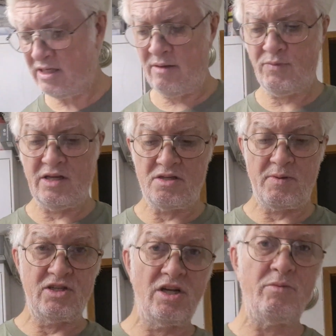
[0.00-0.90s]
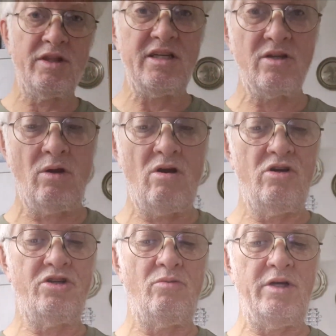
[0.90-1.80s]
something, especially with these
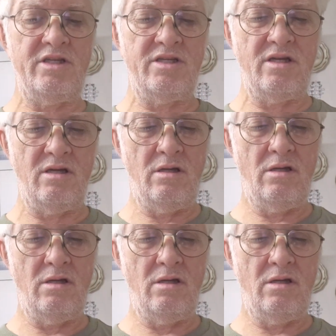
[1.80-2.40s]
larger ones,